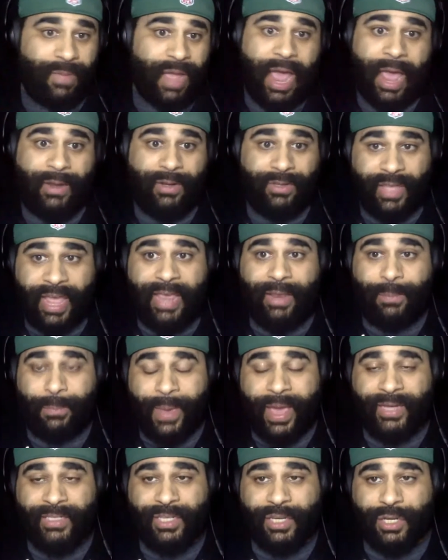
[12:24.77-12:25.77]
I'd like
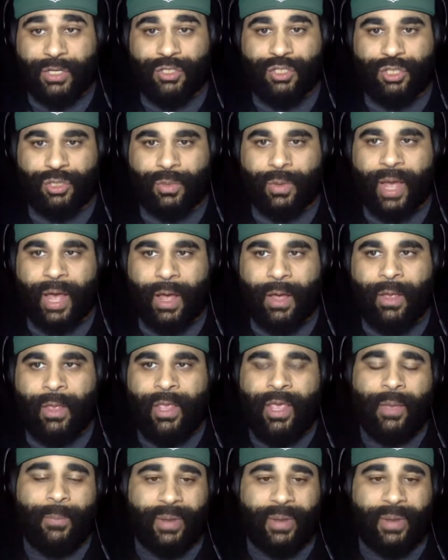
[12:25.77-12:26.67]
Becton and Sewell,